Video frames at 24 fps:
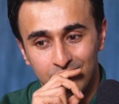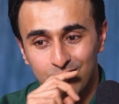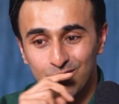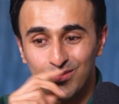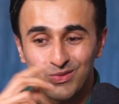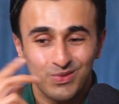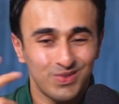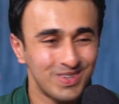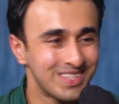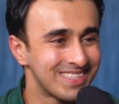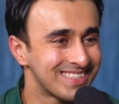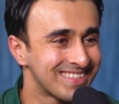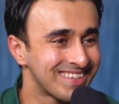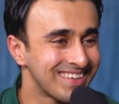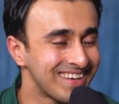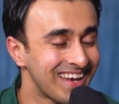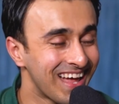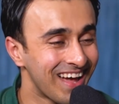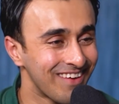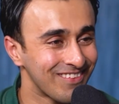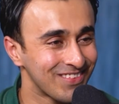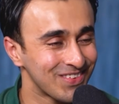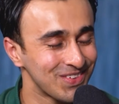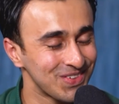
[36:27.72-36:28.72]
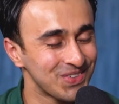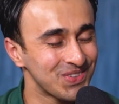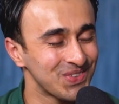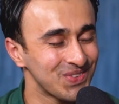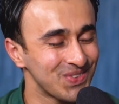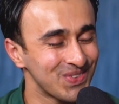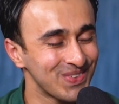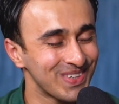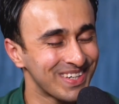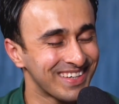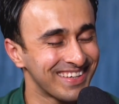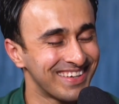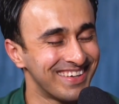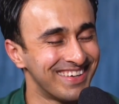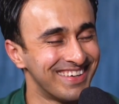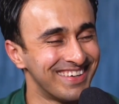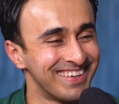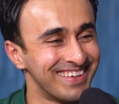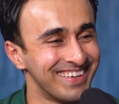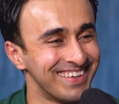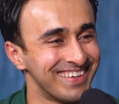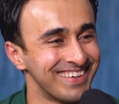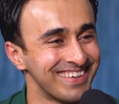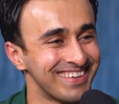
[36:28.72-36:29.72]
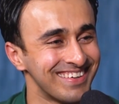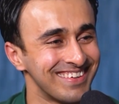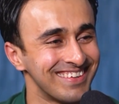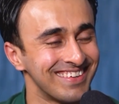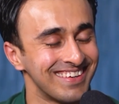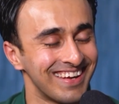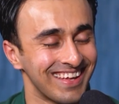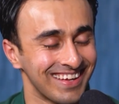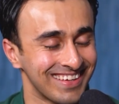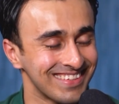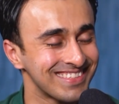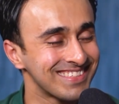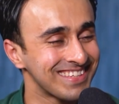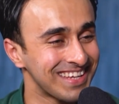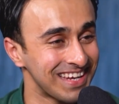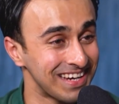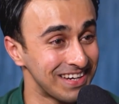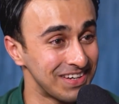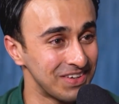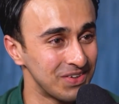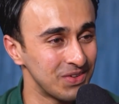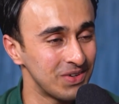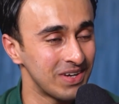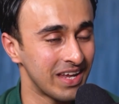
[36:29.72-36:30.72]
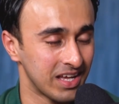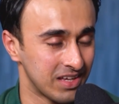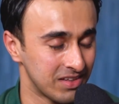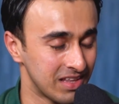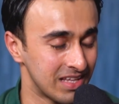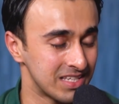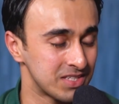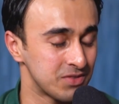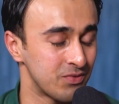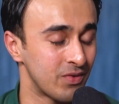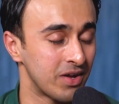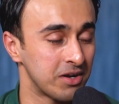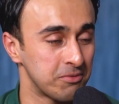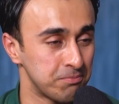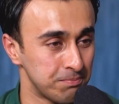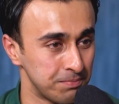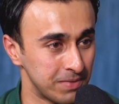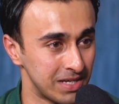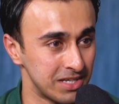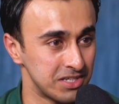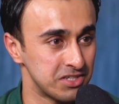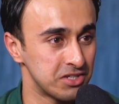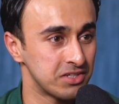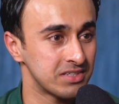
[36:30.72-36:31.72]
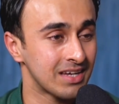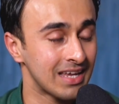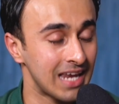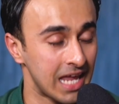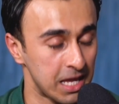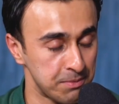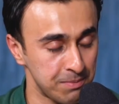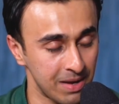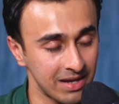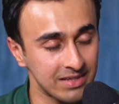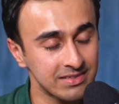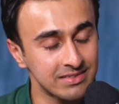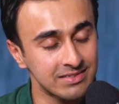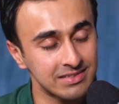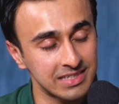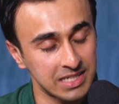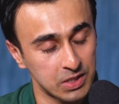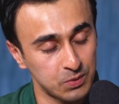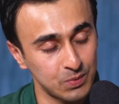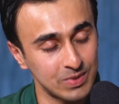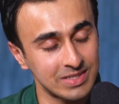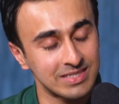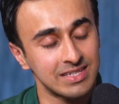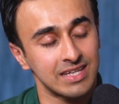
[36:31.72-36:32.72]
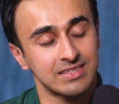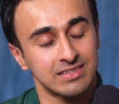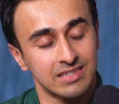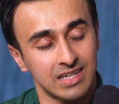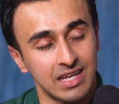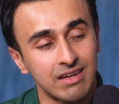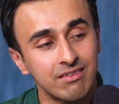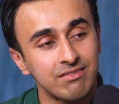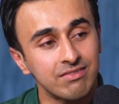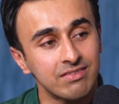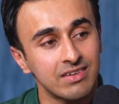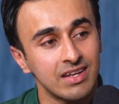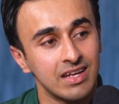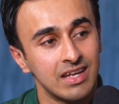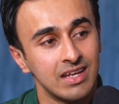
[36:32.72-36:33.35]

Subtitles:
Oh, we still have to shoot like a schedule, like there's one major climax sequence that's left.